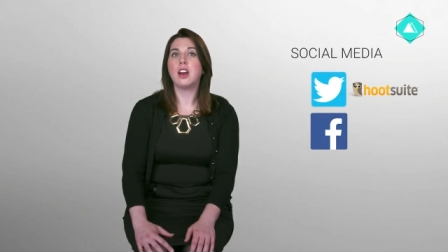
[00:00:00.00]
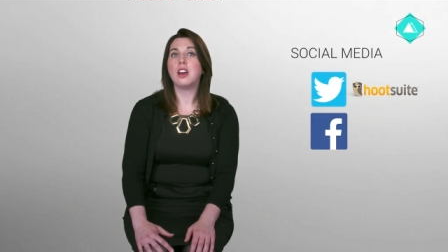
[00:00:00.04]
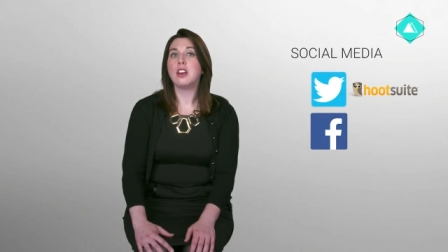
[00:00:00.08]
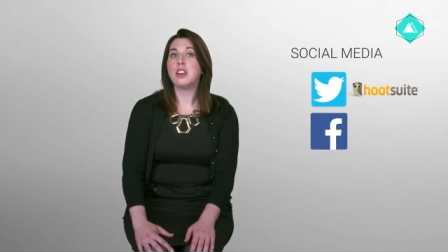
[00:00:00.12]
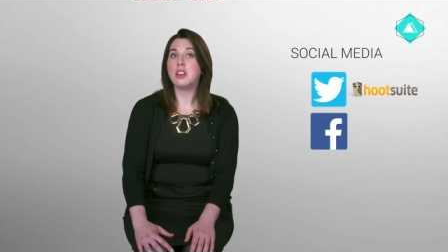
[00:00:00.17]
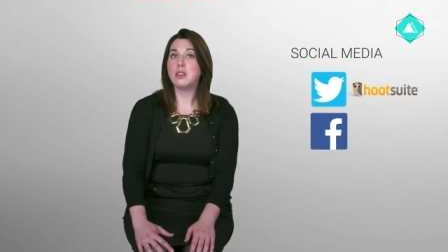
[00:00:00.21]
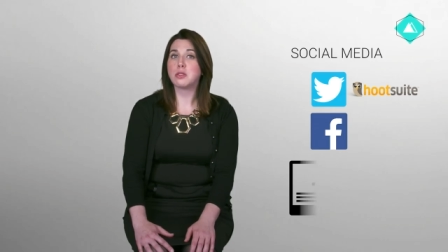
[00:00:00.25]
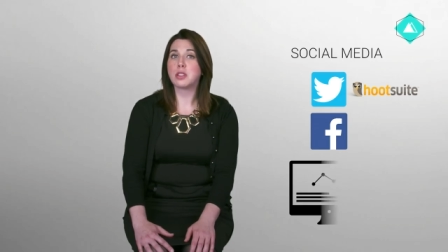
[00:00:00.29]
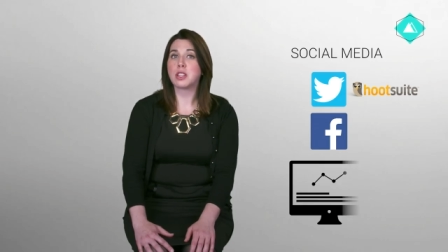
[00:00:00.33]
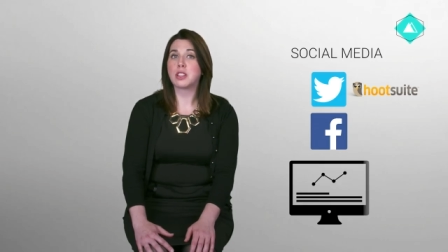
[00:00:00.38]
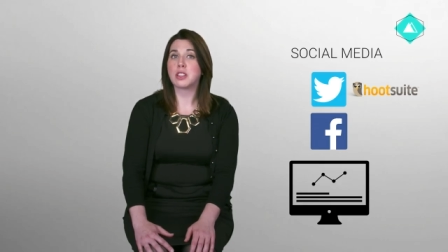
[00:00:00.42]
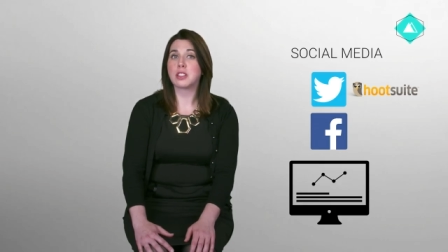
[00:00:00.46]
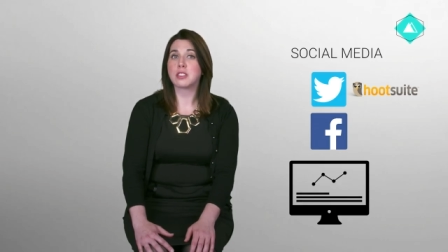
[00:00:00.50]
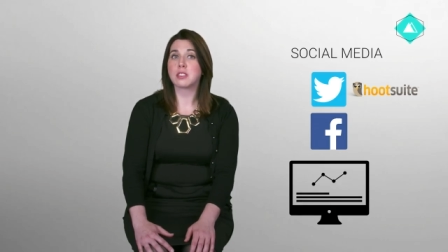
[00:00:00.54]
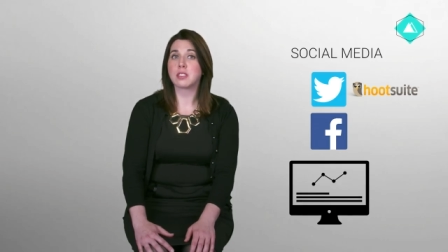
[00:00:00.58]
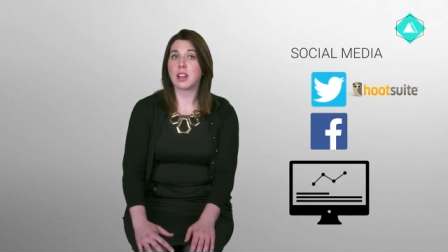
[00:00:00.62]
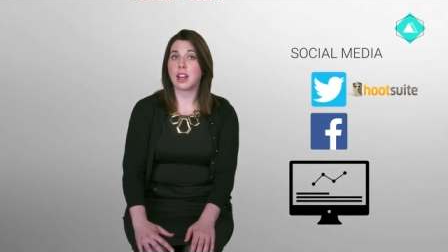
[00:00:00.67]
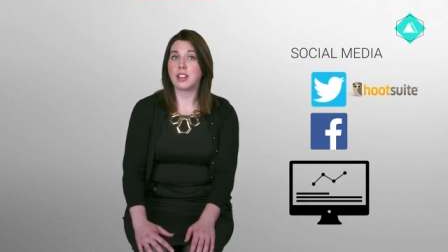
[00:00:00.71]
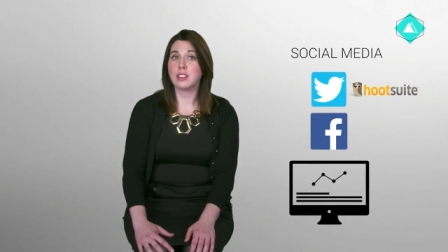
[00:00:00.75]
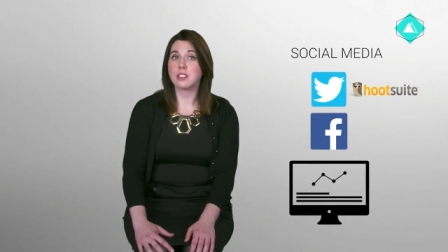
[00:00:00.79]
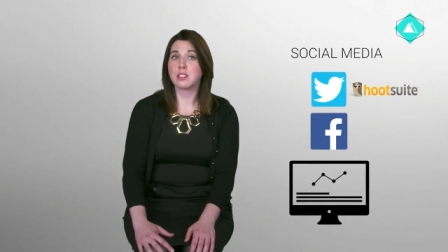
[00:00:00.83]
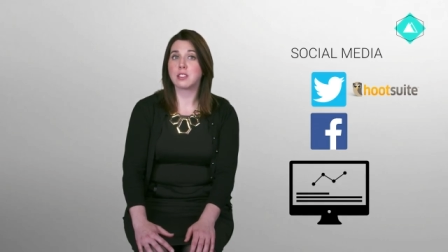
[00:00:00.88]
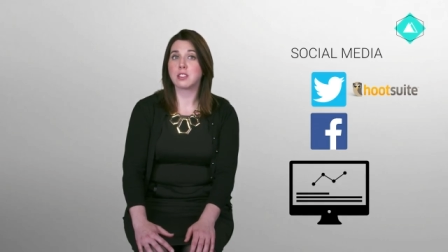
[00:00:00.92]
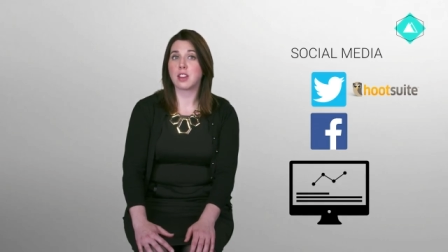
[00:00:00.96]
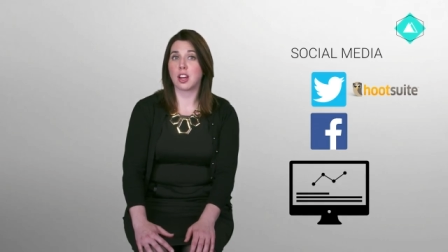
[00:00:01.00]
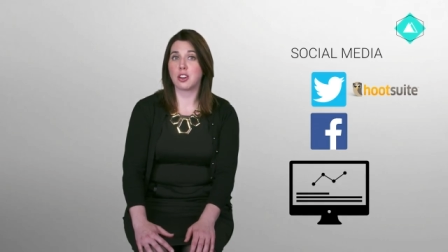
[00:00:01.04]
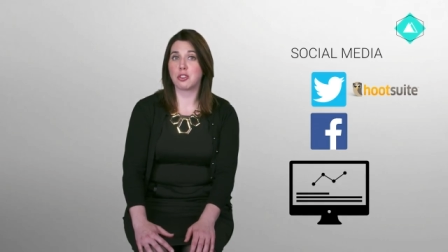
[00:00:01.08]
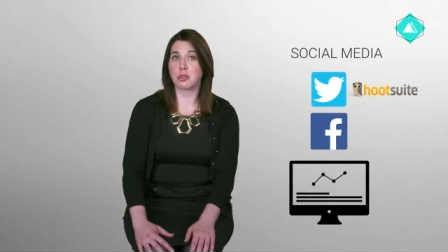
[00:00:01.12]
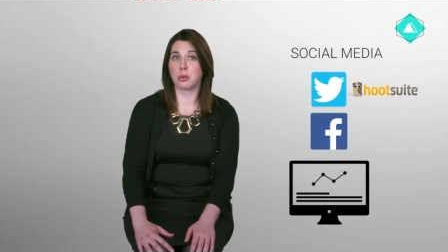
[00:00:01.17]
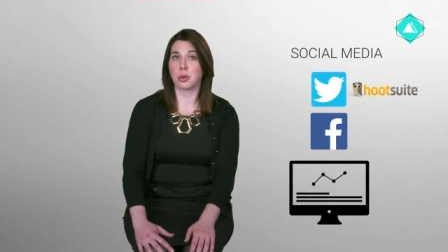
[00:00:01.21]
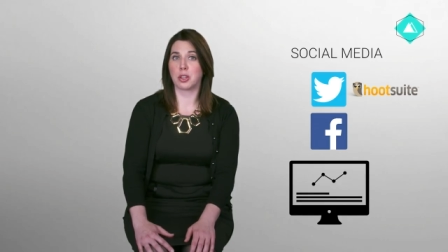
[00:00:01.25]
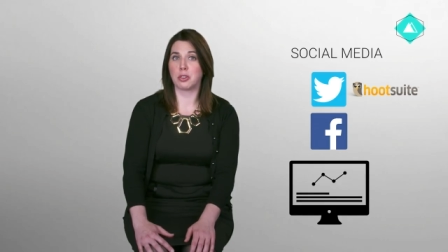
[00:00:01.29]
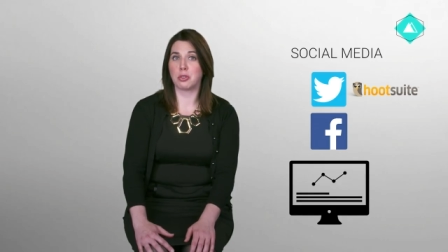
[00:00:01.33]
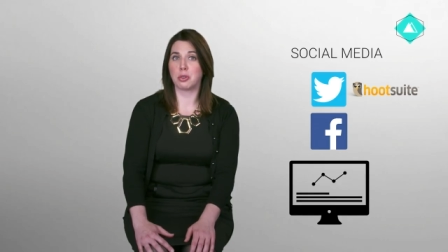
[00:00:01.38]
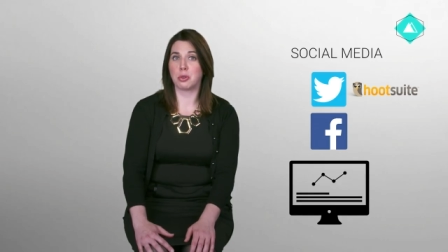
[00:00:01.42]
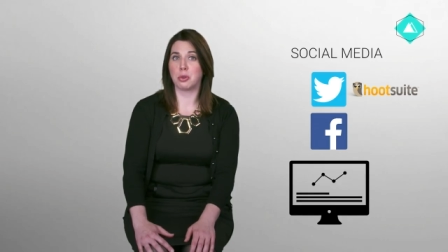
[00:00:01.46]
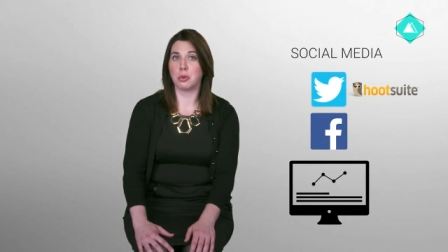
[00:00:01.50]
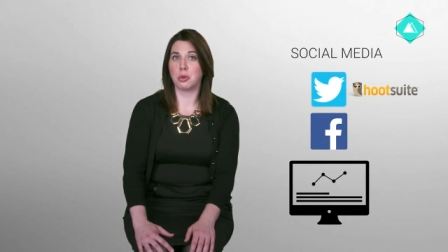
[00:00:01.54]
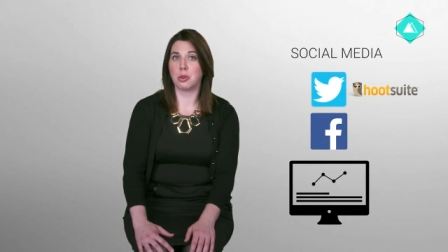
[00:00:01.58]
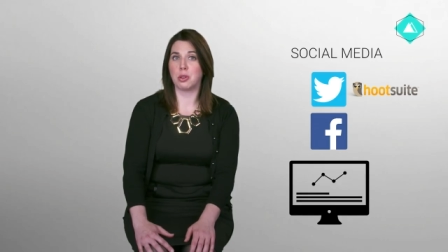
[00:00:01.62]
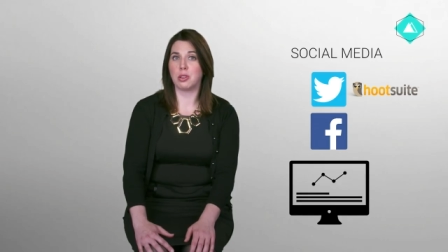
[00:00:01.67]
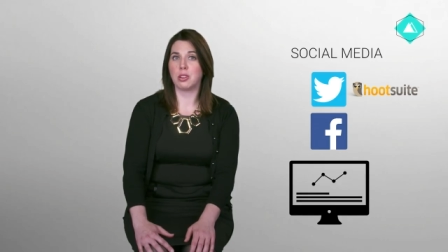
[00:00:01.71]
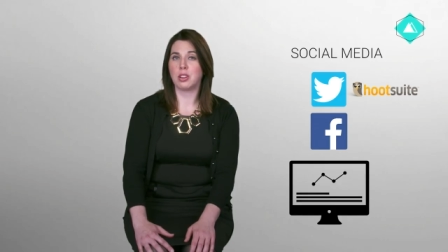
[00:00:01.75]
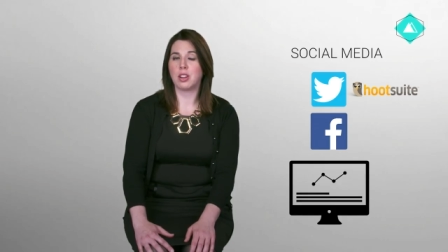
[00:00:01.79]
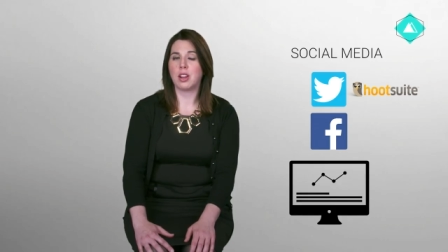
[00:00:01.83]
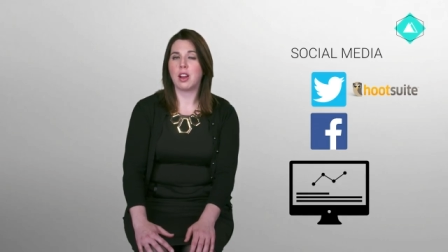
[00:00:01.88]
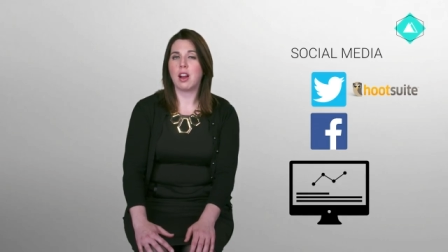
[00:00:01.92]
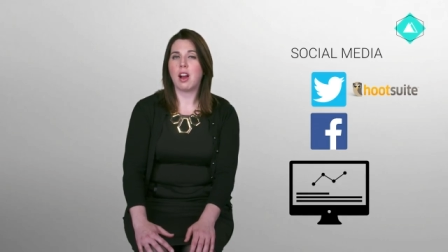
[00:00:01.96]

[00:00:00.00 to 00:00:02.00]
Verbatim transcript: using the site's scheduling tool.